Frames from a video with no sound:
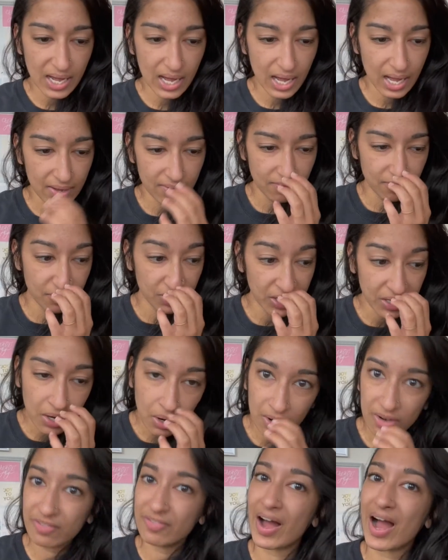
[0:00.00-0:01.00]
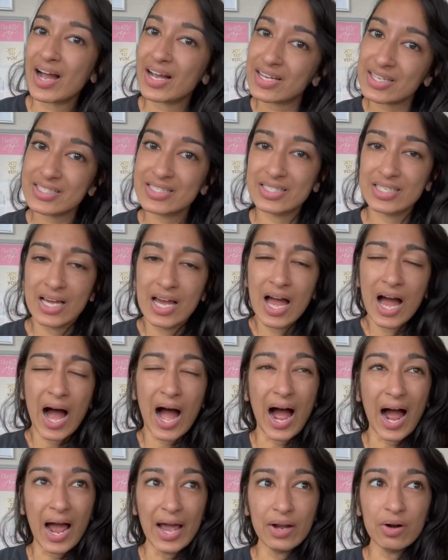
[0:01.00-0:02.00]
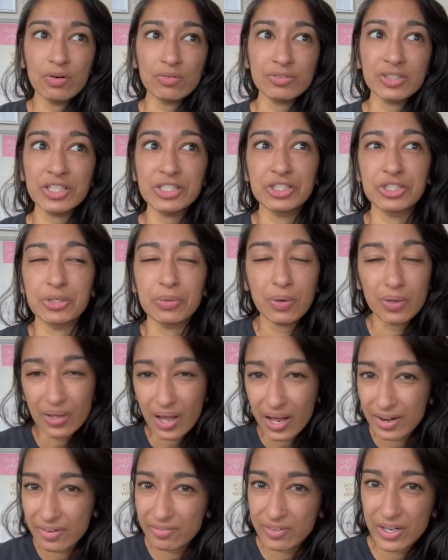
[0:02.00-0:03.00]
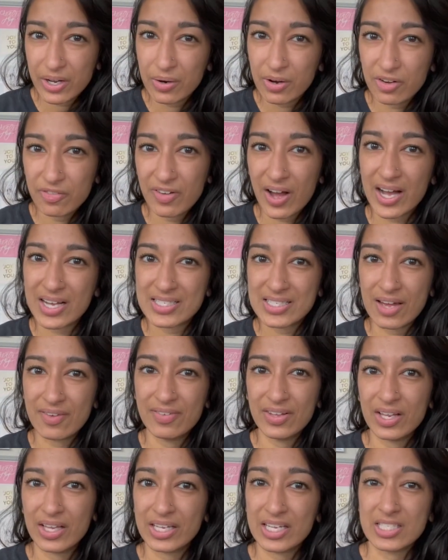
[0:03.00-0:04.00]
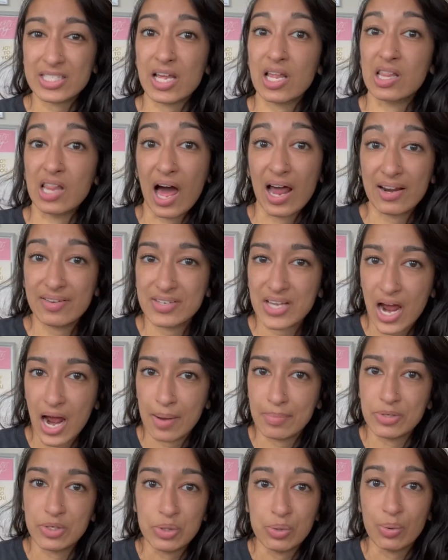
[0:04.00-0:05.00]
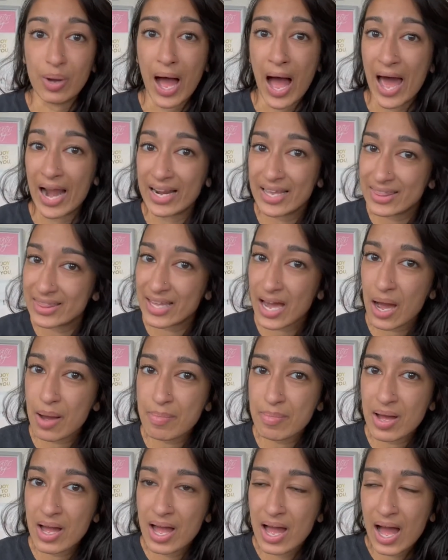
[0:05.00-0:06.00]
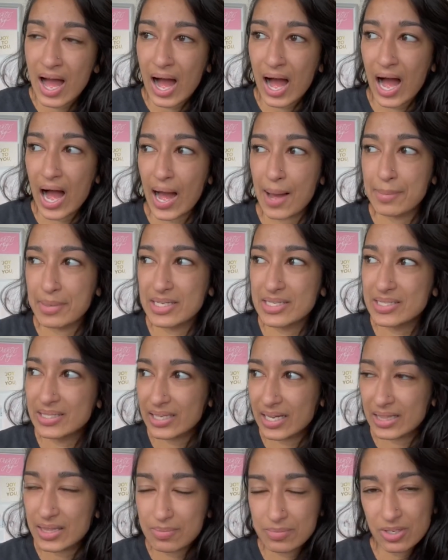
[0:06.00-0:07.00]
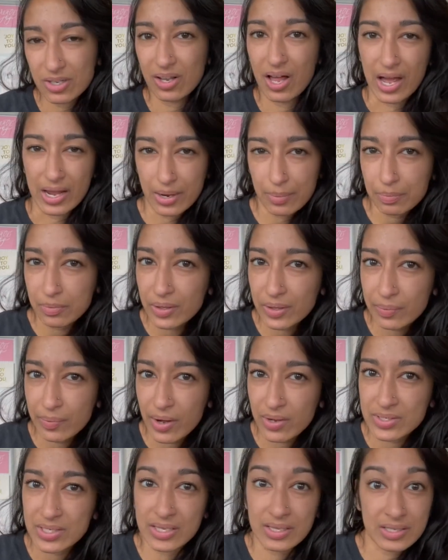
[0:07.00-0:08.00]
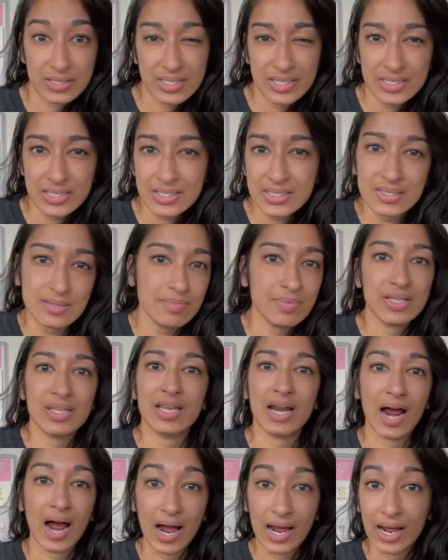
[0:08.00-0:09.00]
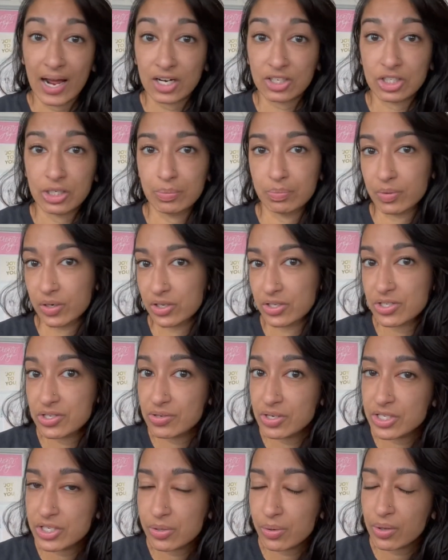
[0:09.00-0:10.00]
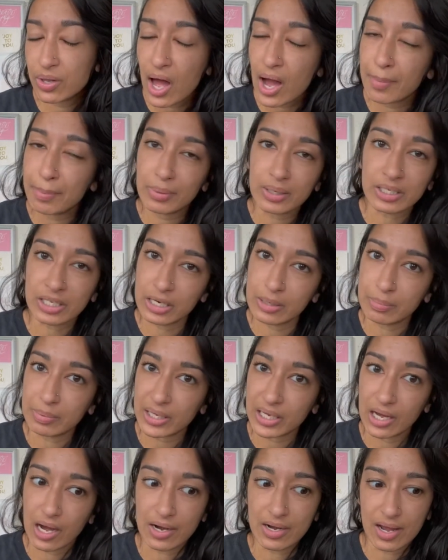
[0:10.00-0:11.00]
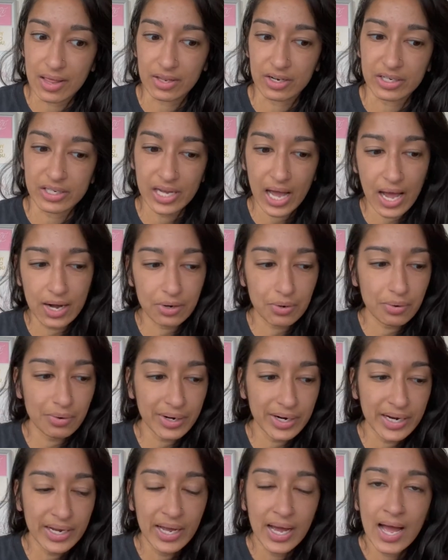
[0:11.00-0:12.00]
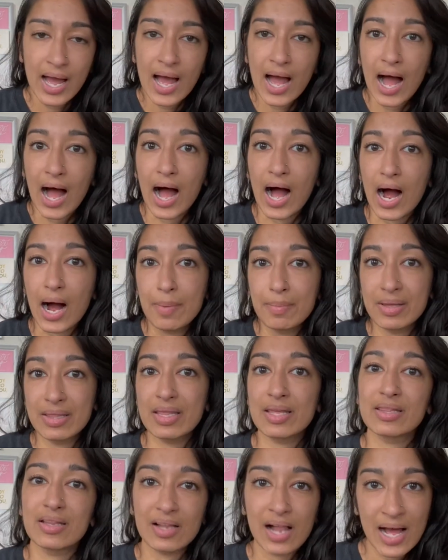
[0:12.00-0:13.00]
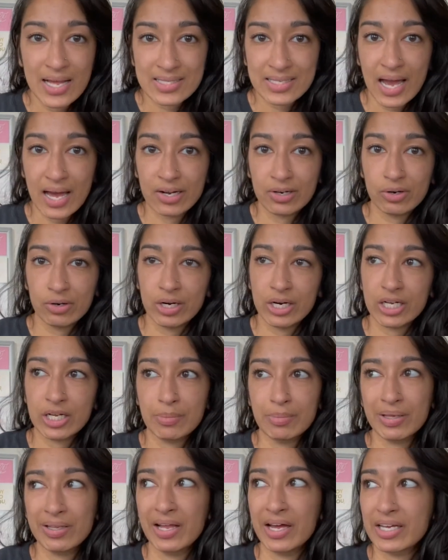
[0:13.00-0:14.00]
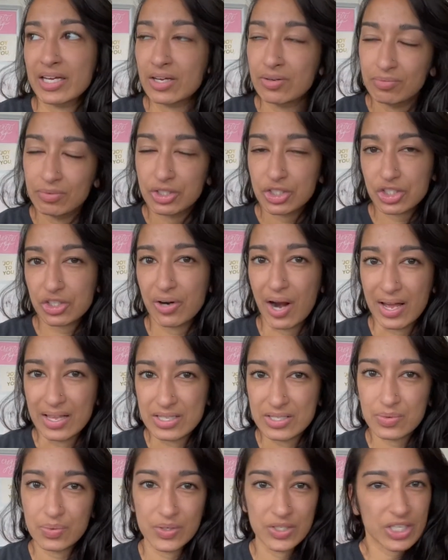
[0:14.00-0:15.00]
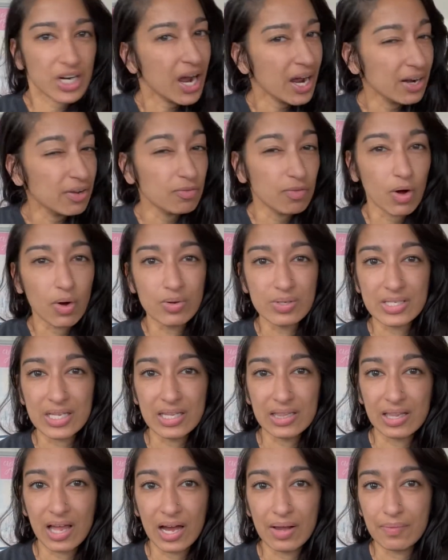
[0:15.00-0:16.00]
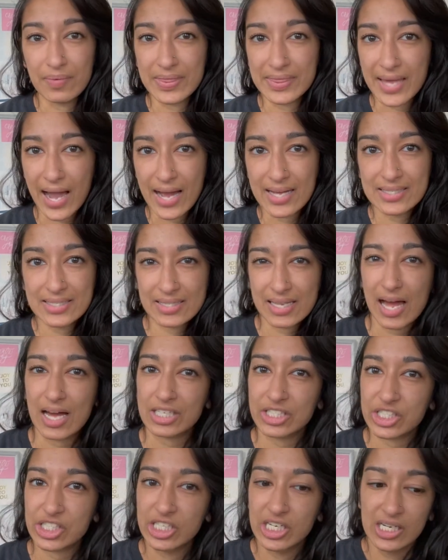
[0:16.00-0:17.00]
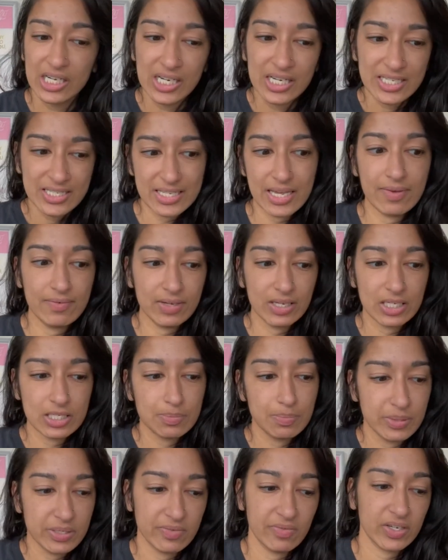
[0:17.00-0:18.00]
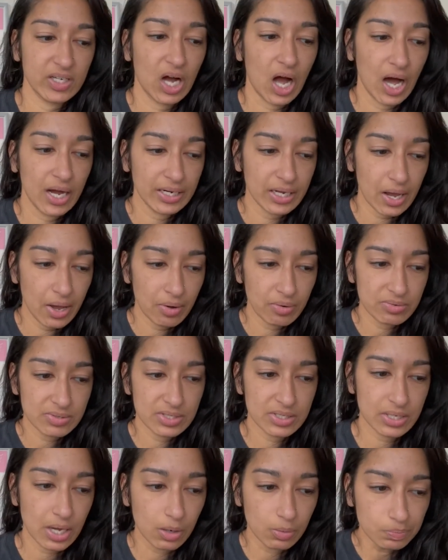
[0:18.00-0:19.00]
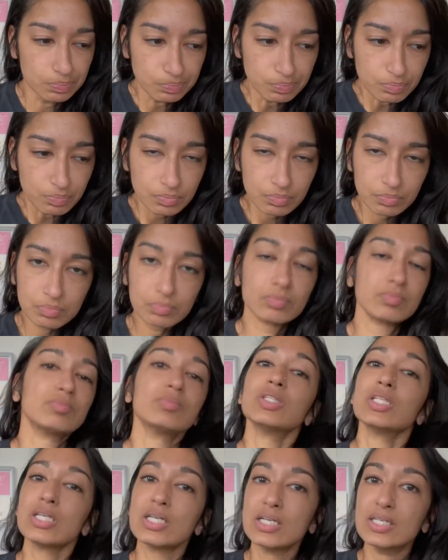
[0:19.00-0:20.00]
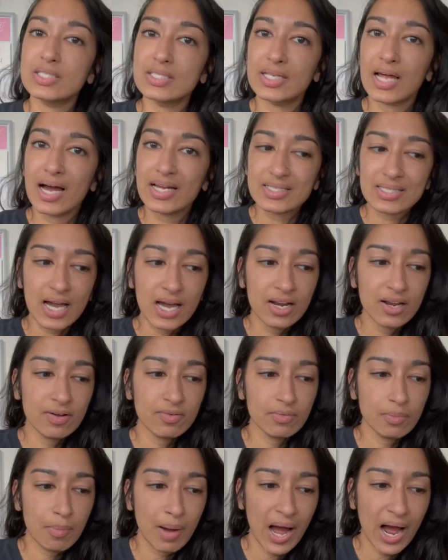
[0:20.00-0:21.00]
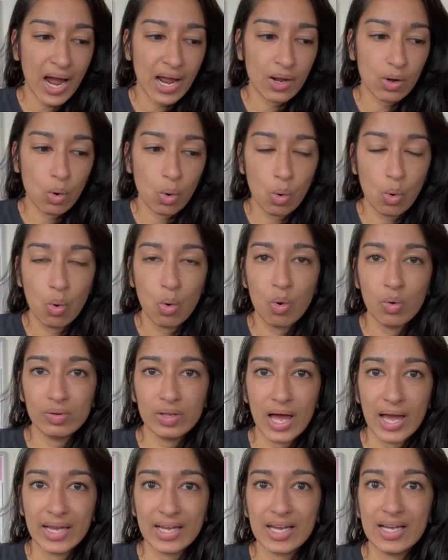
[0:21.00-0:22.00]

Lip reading: video effects. I don't really do a lot of video effects. I feel like it's a lot of time to edit them and to get them to line up really well. So this isn't something that I actually personally do a lot, but could be another category. And then the last category could be like trends, which kind of falls in line with that, slash saving specific audios. So that's kind of my whole like